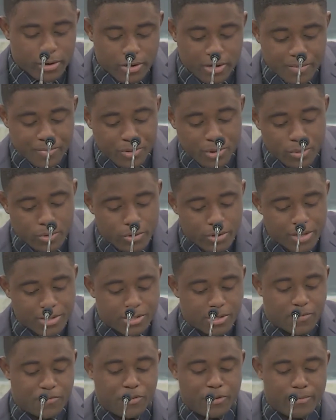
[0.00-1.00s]

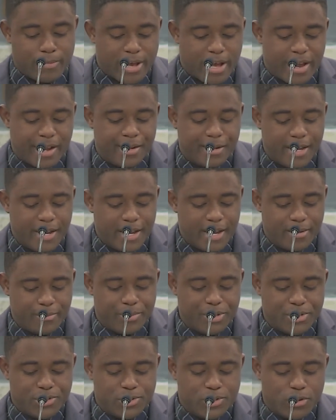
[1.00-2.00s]
loins of your mind,
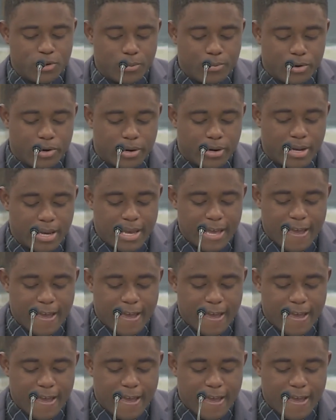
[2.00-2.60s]
be sober,